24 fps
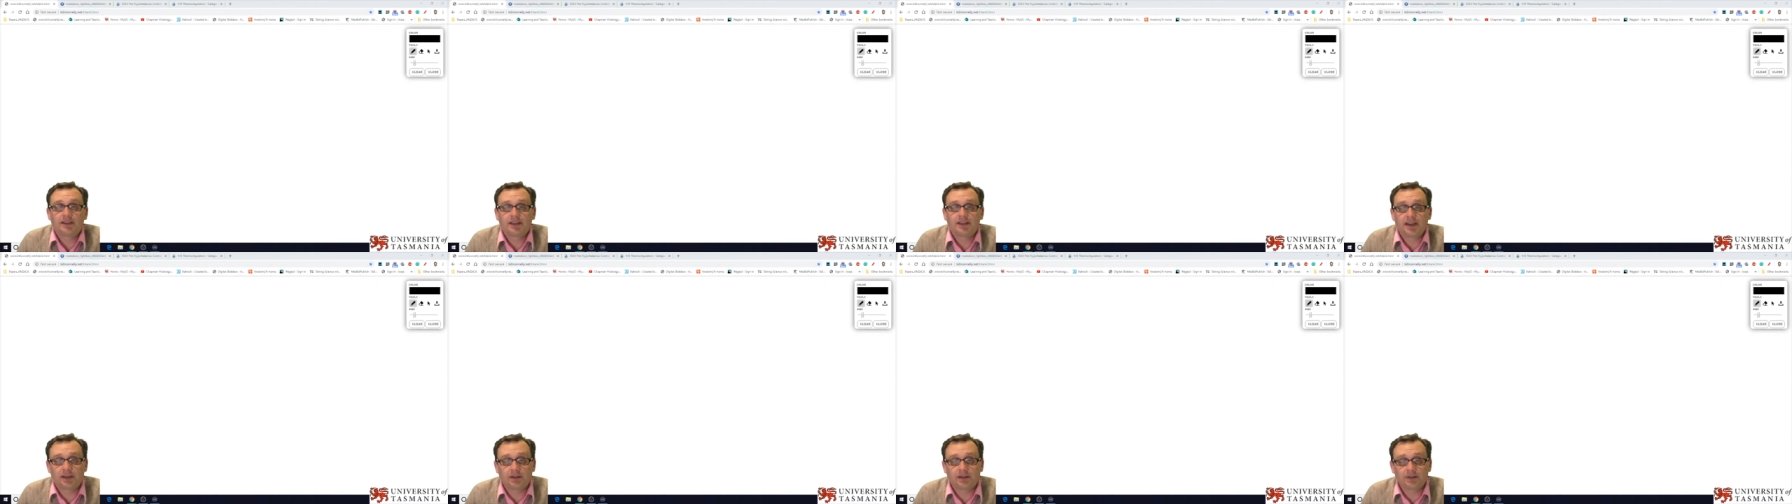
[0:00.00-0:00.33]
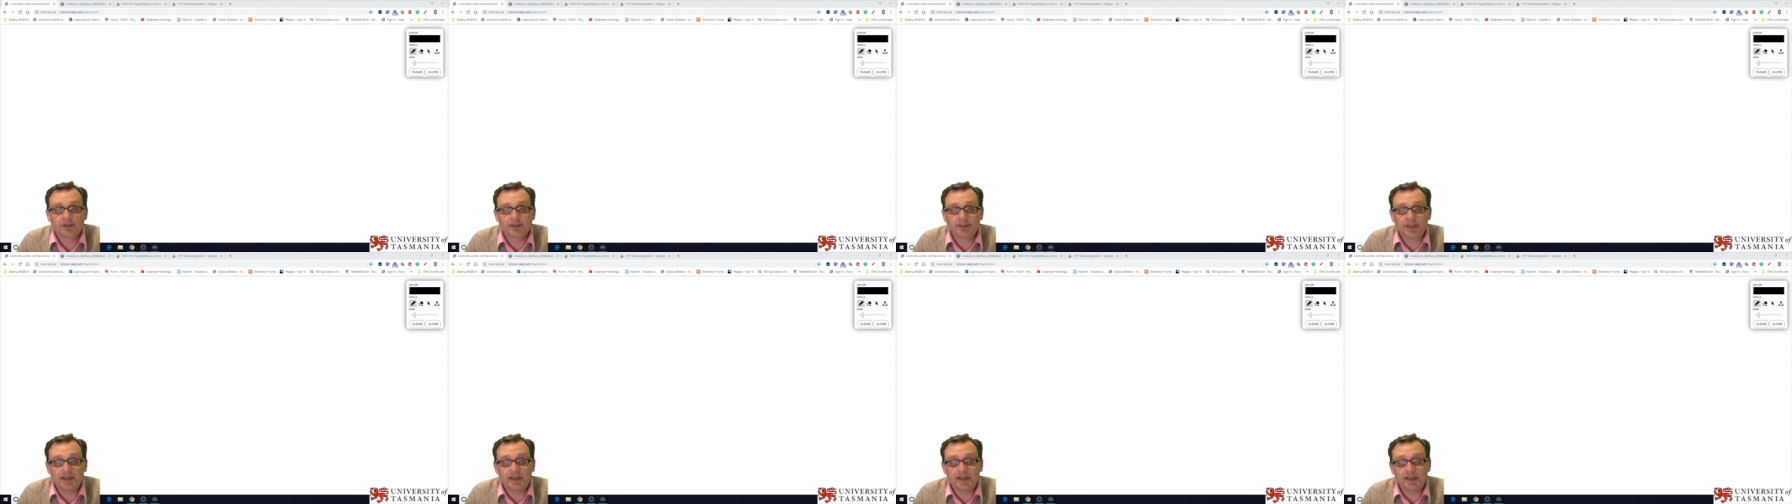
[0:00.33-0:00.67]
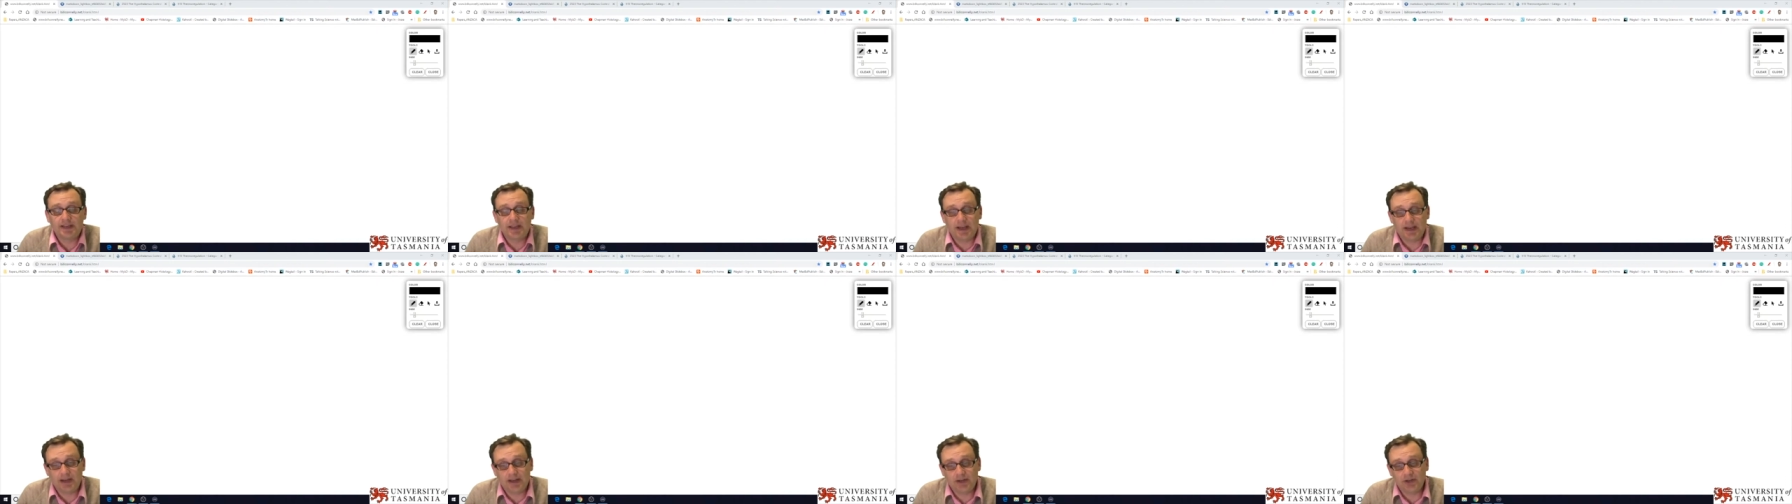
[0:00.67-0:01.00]
that
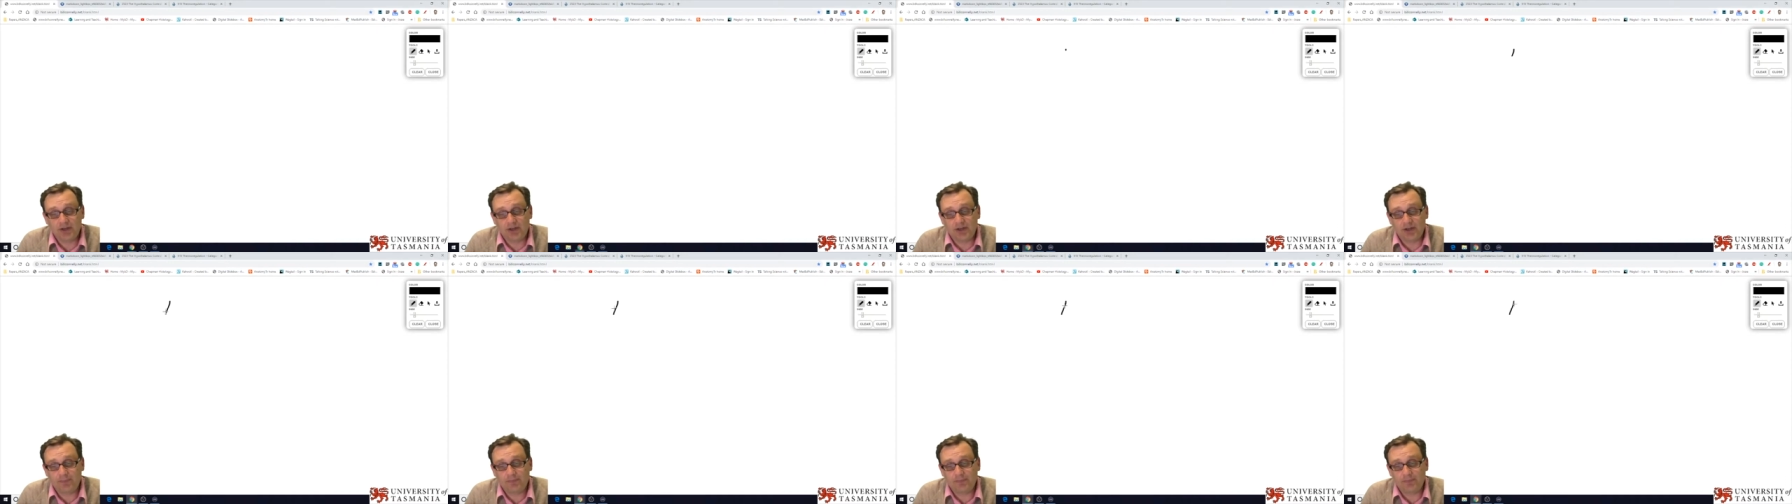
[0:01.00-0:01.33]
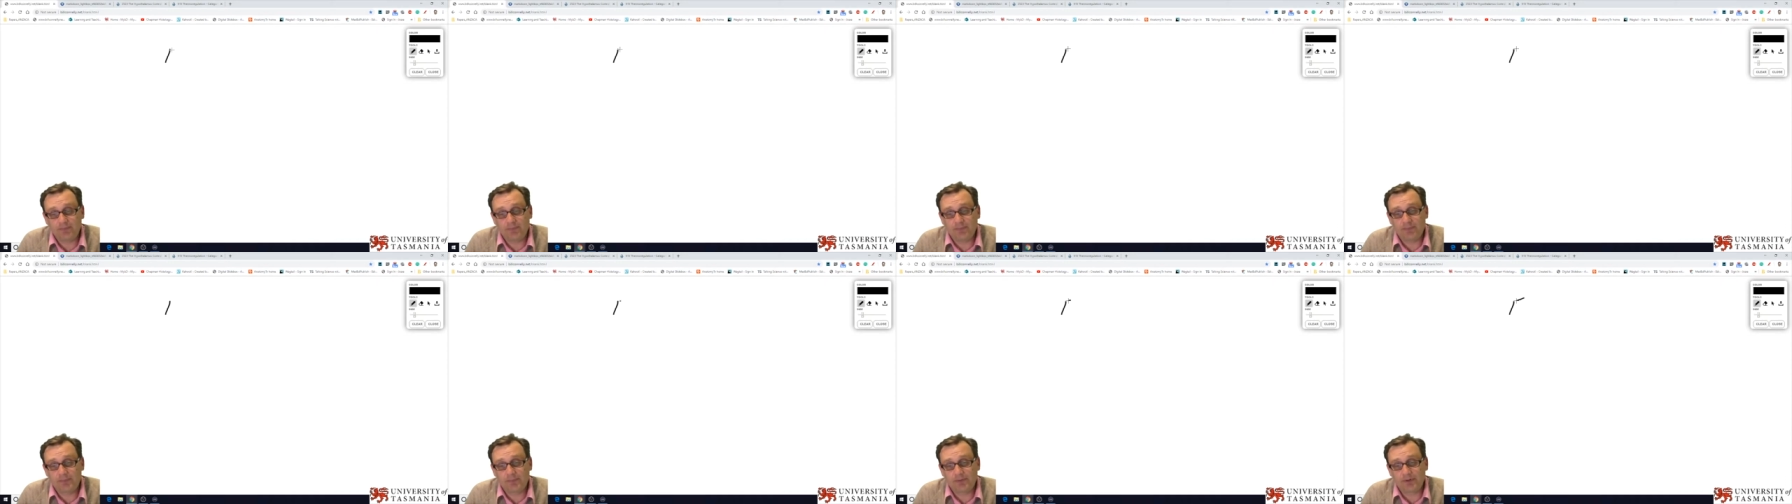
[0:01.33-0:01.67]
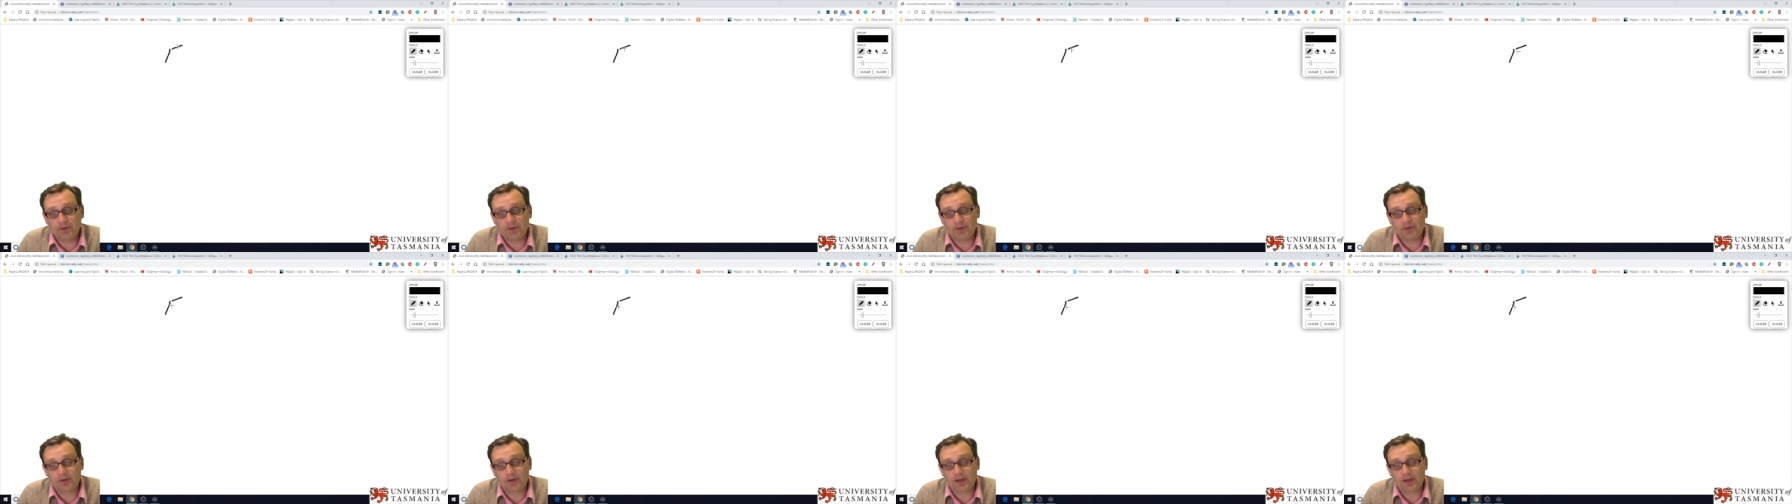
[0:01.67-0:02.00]
cells need energy,
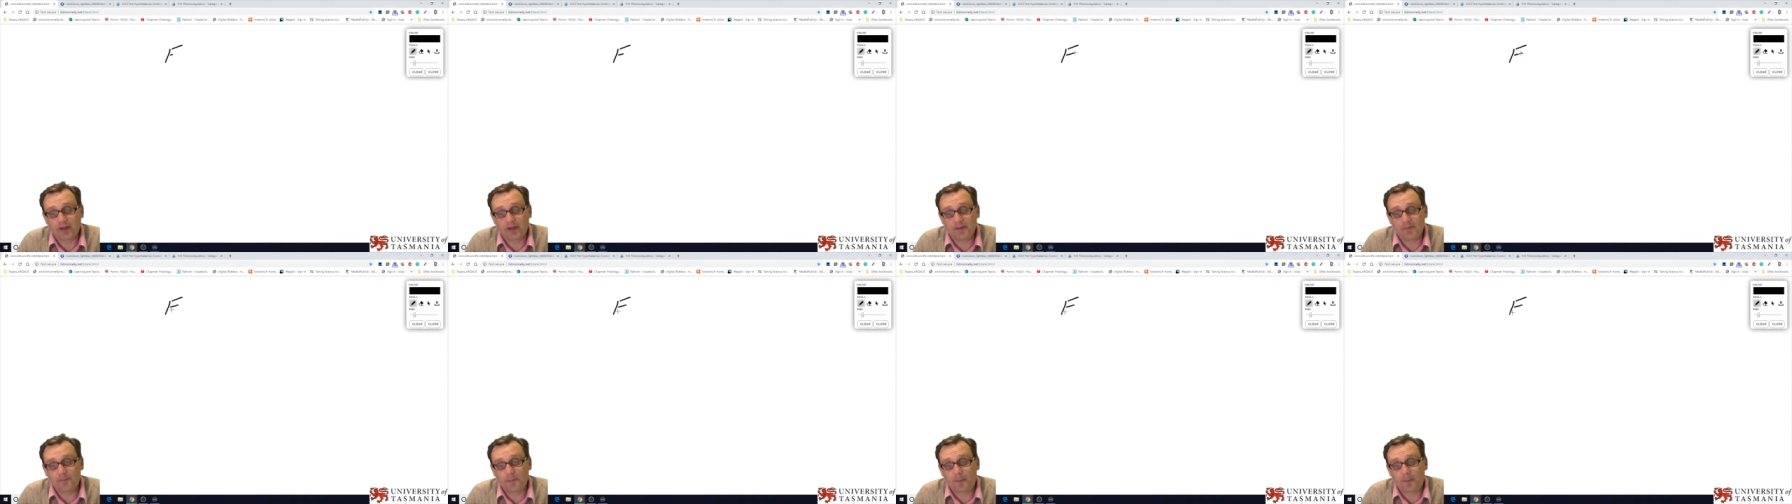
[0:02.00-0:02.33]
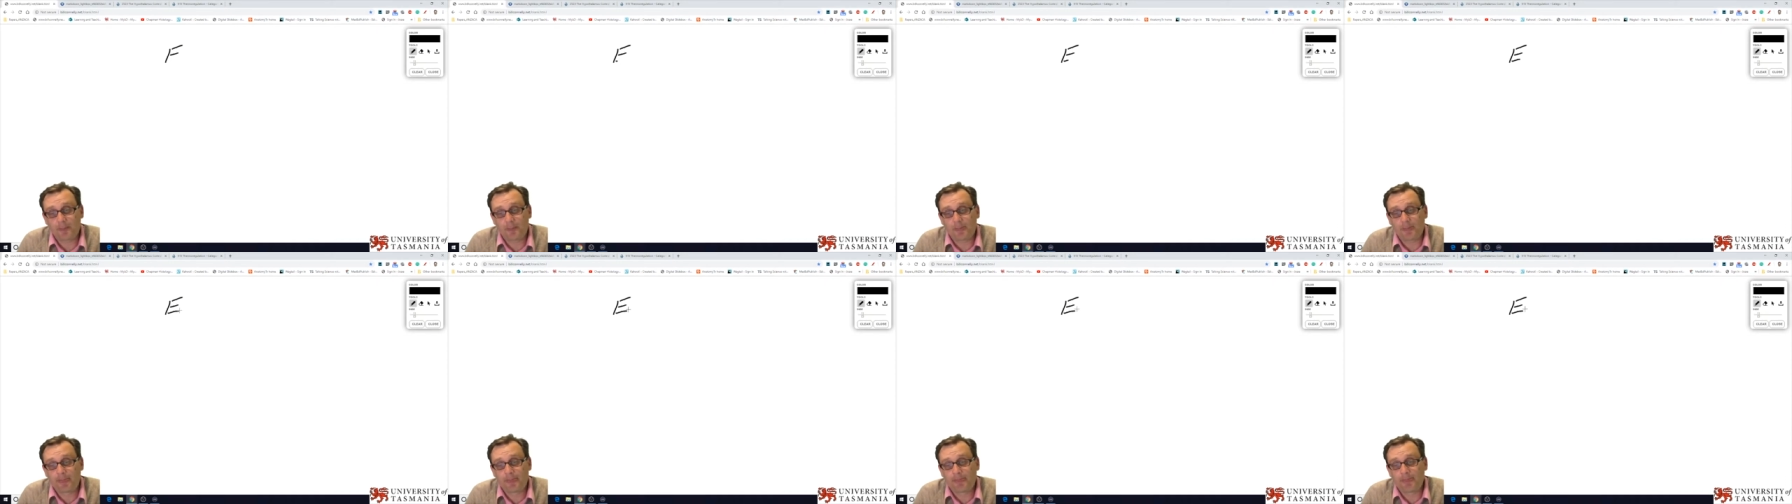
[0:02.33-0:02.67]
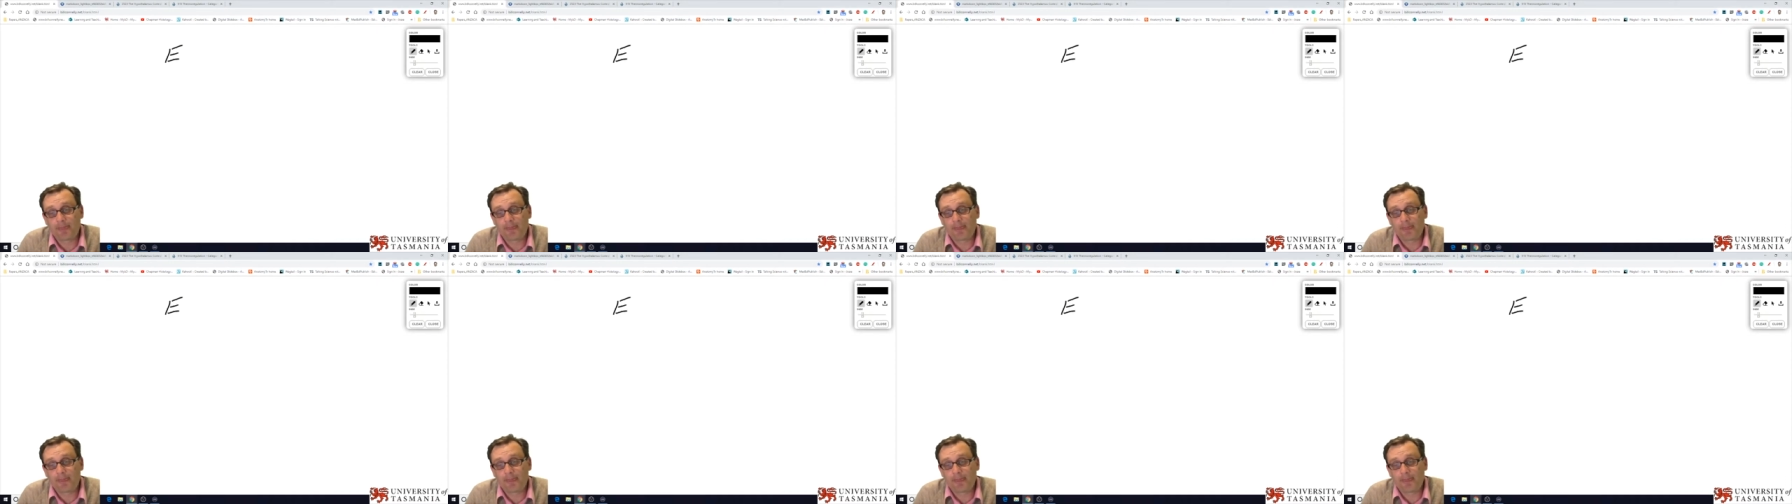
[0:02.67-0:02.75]
okay?